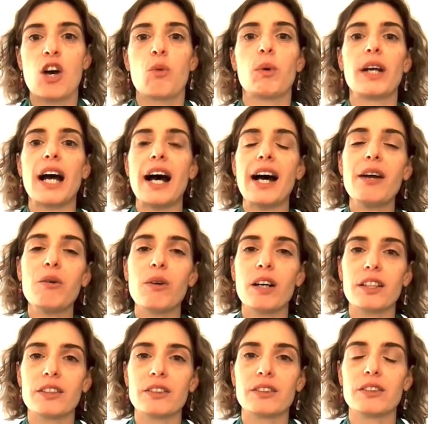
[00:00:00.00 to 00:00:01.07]
What I
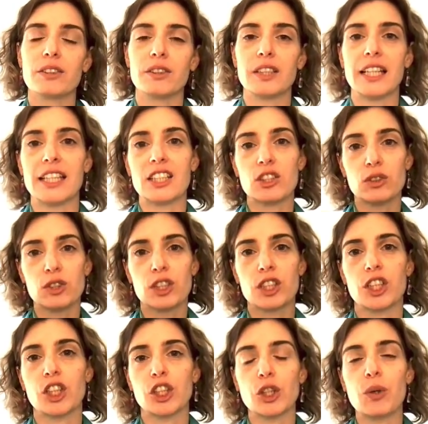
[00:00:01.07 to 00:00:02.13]
want to do is to
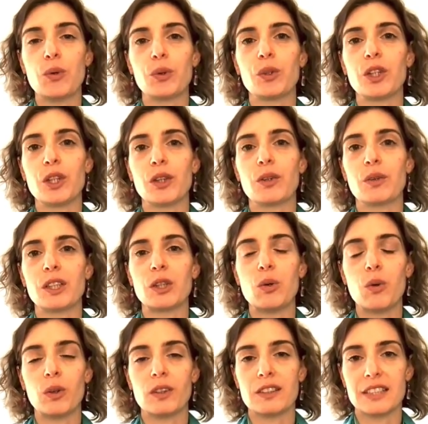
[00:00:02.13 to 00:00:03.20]
search only through the
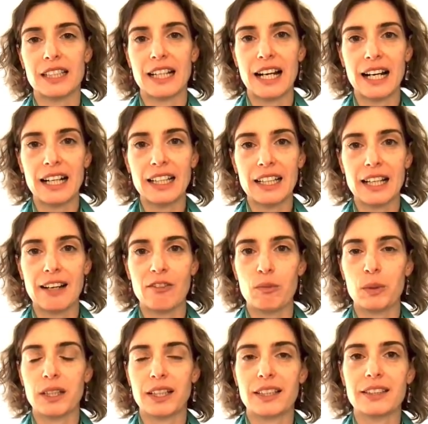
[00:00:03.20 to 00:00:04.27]
oils that I have,
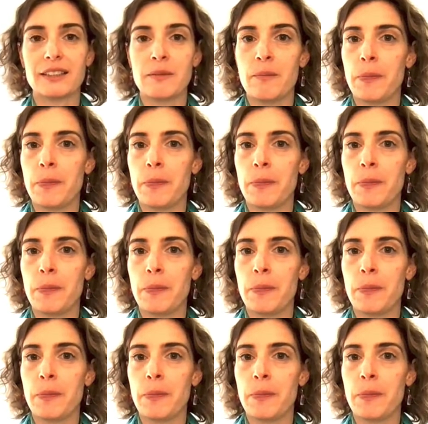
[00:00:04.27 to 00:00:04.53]
because